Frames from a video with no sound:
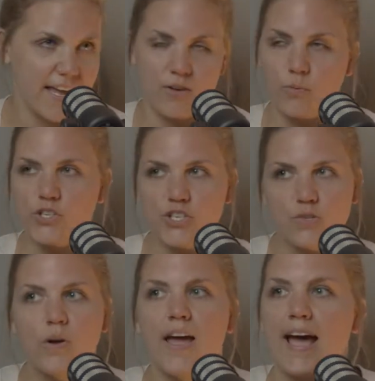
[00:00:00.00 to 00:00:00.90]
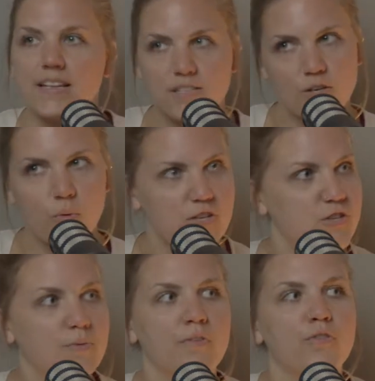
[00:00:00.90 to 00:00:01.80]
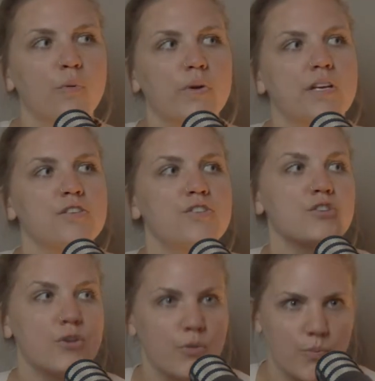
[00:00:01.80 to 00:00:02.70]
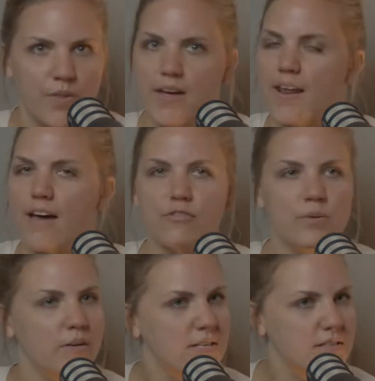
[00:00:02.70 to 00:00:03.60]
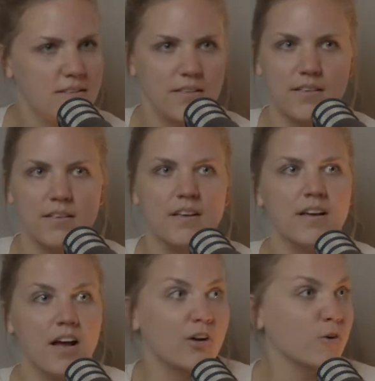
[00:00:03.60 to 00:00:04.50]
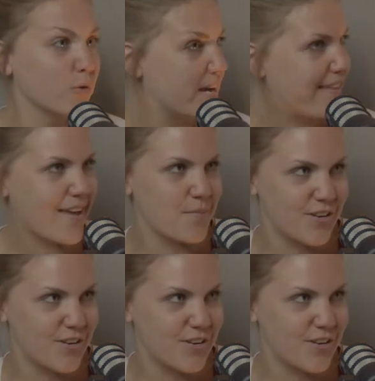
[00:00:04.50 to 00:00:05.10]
And mm-hmm. we just want to ask the question before we assume that everybody's going to agree to that